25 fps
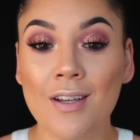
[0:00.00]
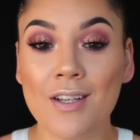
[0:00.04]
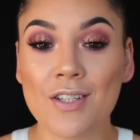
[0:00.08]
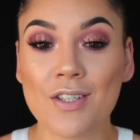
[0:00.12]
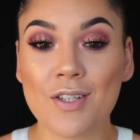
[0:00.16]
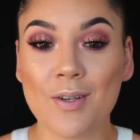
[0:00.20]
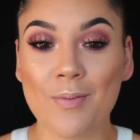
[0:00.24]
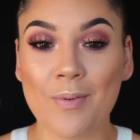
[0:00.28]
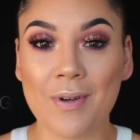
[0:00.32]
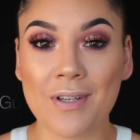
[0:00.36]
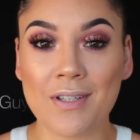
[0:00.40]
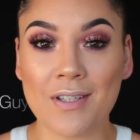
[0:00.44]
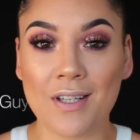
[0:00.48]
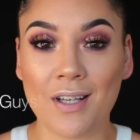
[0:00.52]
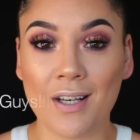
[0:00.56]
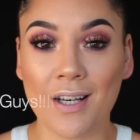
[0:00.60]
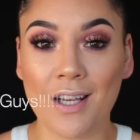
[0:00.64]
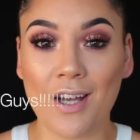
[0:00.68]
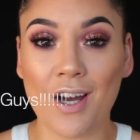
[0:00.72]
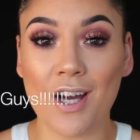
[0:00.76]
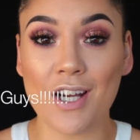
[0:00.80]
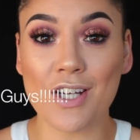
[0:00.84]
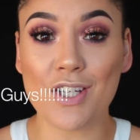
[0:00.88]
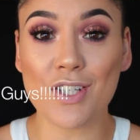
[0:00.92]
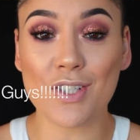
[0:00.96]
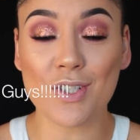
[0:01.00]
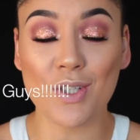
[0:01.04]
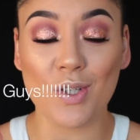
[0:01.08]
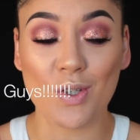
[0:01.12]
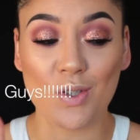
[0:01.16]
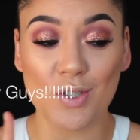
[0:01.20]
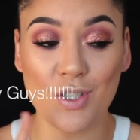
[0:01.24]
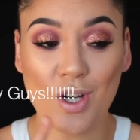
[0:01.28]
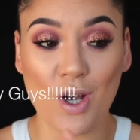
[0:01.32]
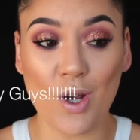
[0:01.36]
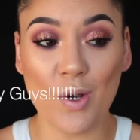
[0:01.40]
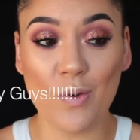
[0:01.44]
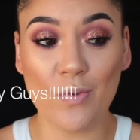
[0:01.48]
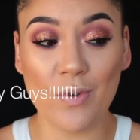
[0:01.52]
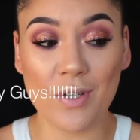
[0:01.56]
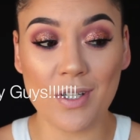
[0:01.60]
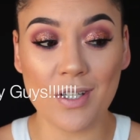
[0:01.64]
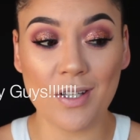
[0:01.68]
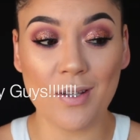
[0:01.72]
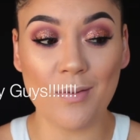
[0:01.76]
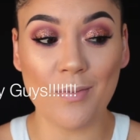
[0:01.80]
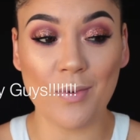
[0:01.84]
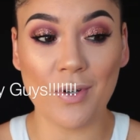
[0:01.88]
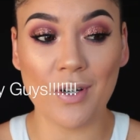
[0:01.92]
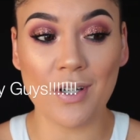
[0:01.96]
So basically I just looked over
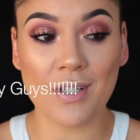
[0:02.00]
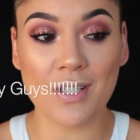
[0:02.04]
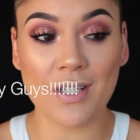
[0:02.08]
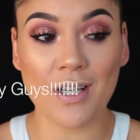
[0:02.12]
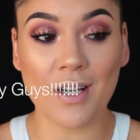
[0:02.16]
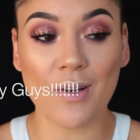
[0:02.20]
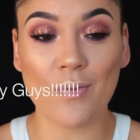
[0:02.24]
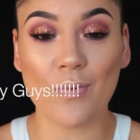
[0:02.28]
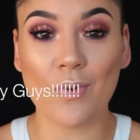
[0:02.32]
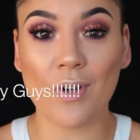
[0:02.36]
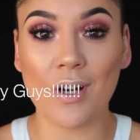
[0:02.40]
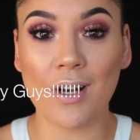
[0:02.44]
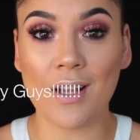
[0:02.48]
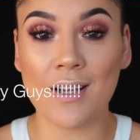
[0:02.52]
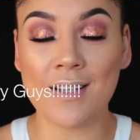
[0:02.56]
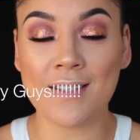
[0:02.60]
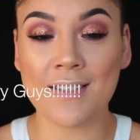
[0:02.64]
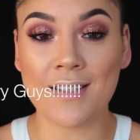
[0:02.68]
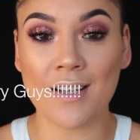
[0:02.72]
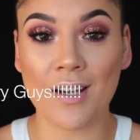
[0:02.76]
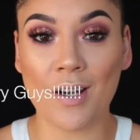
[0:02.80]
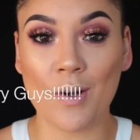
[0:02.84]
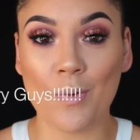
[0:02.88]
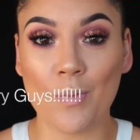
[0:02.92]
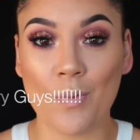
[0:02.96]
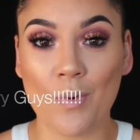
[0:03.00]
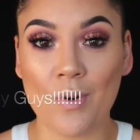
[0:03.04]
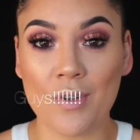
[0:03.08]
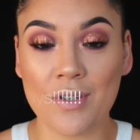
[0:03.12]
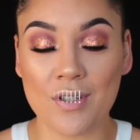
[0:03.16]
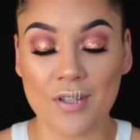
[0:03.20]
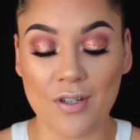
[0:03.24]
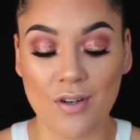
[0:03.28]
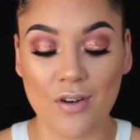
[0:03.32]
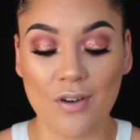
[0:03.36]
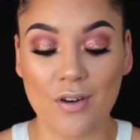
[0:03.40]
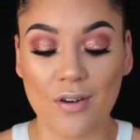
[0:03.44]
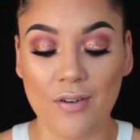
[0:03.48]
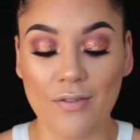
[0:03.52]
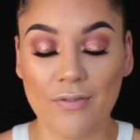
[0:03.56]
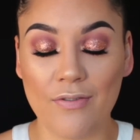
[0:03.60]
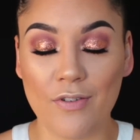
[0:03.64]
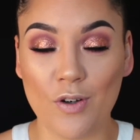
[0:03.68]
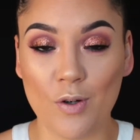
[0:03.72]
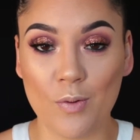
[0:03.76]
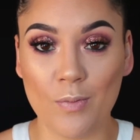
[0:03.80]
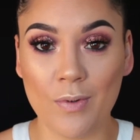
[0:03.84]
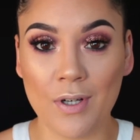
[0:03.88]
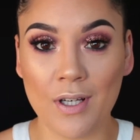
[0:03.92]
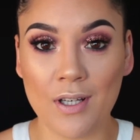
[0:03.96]
to the monitor and realised that I was not
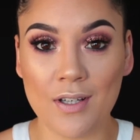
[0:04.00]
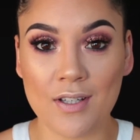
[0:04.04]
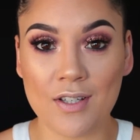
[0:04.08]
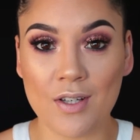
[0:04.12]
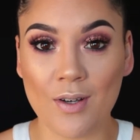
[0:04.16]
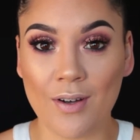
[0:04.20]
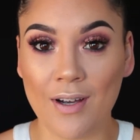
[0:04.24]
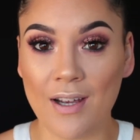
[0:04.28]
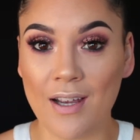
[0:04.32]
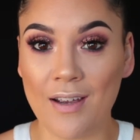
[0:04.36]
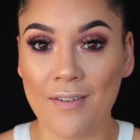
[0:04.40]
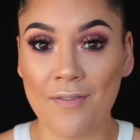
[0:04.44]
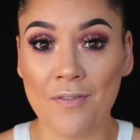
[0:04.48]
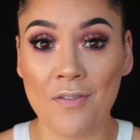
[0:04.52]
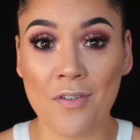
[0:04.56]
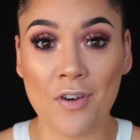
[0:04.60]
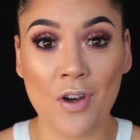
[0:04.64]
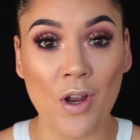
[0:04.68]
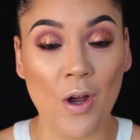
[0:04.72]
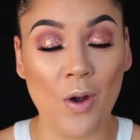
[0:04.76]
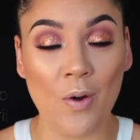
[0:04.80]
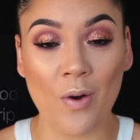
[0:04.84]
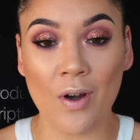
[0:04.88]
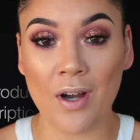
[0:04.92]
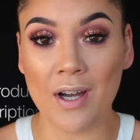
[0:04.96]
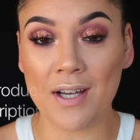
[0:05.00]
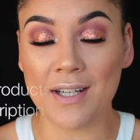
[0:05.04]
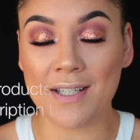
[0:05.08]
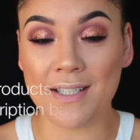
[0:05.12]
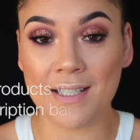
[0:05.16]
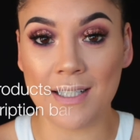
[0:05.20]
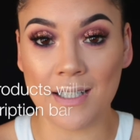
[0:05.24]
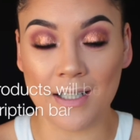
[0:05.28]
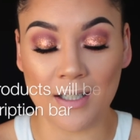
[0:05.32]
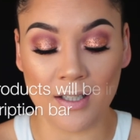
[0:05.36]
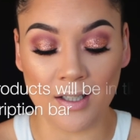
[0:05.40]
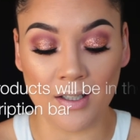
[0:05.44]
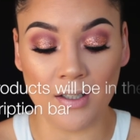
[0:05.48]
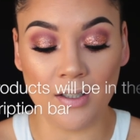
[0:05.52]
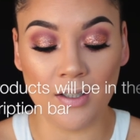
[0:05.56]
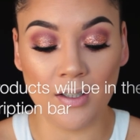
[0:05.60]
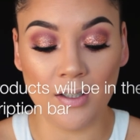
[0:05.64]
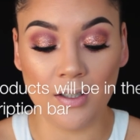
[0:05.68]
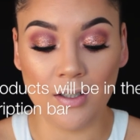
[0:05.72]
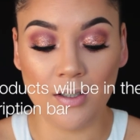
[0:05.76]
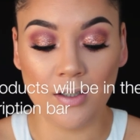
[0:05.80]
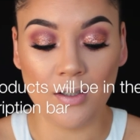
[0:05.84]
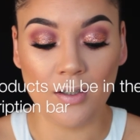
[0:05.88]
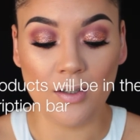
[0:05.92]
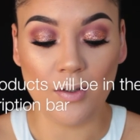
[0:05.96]
filming, so I have no idea
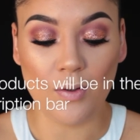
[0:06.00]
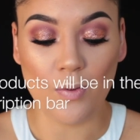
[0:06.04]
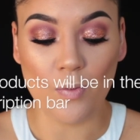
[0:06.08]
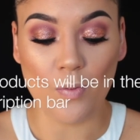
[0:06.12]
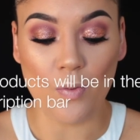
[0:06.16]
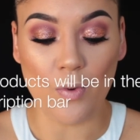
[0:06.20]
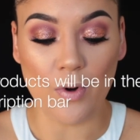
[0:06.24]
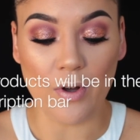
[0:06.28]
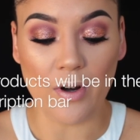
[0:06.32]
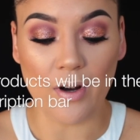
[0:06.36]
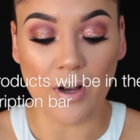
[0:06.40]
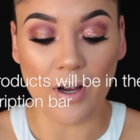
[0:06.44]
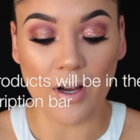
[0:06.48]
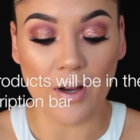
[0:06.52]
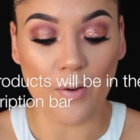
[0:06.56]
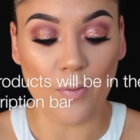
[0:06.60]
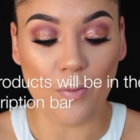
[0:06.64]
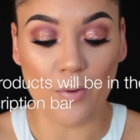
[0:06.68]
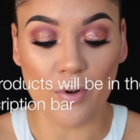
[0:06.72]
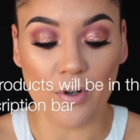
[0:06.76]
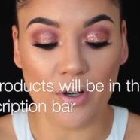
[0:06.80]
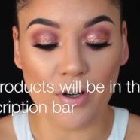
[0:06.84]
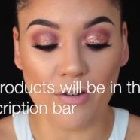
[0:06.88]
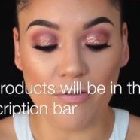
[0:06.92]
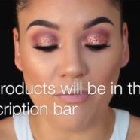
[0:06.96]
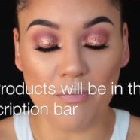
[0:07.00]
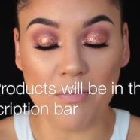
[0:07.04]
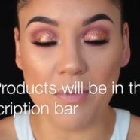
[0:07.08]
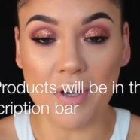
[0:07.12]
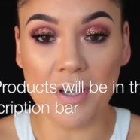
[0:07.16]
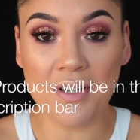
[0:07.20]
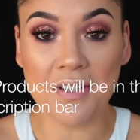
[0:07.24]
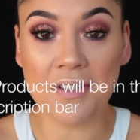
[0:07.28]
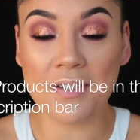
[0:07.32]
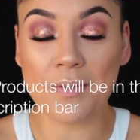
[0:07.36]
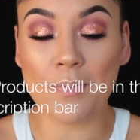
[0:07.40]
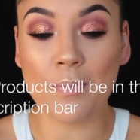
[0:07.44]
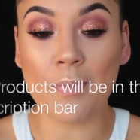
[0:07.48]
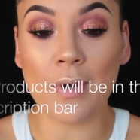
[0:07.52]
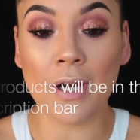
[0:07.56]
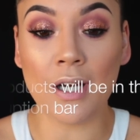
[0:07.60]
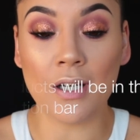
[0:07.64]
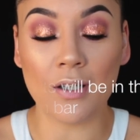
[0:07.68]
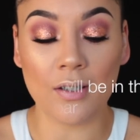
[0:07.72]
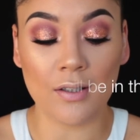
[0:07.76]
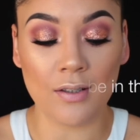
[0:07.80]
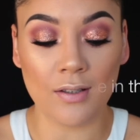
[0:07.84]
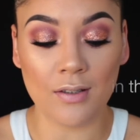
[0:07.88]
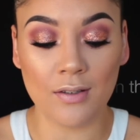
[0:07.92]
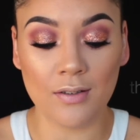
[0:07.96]
what you've missed,
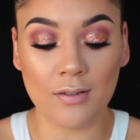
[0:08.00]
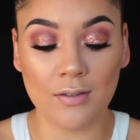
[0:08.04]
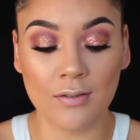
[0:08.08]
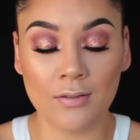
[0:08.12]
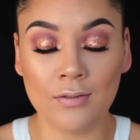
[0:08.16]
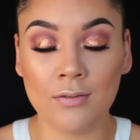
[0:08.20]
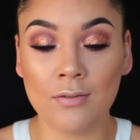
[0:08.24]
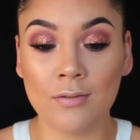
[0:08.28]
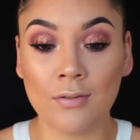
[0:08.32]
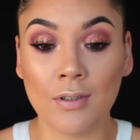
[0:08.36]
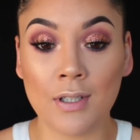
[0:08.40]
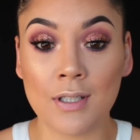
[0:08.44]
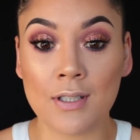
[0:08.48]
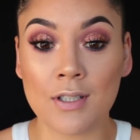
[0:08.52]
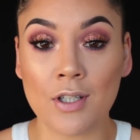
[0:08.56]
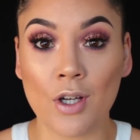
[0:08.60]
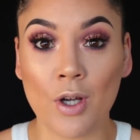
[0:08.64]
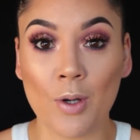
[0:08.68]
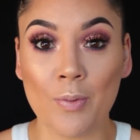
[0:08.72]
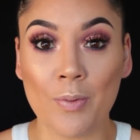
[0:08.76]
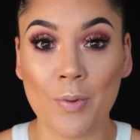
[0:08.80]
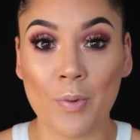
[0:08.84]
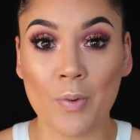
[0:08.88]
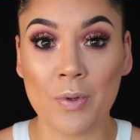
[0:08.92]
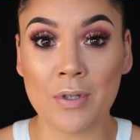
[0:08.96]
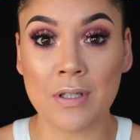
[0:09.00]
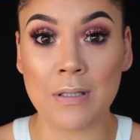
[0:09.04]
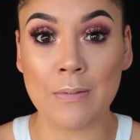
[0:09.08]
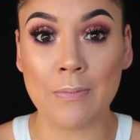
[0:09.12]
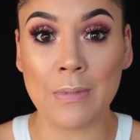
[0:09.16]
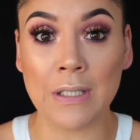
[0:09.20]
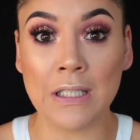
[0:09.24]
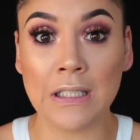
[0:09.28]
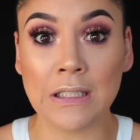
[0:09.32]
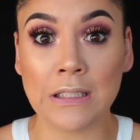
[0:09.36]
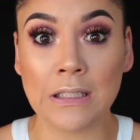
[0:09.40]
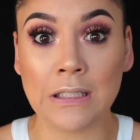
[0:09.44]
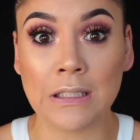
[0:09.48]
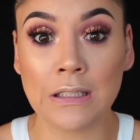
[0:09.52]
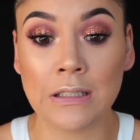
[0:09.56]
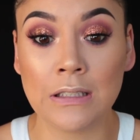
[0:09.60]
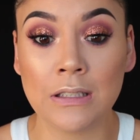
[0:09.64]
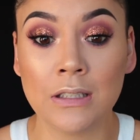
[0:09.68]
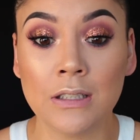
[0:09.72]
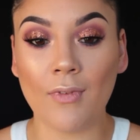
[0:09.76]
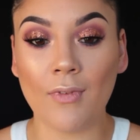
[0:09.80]
but let's hope it wasn't much.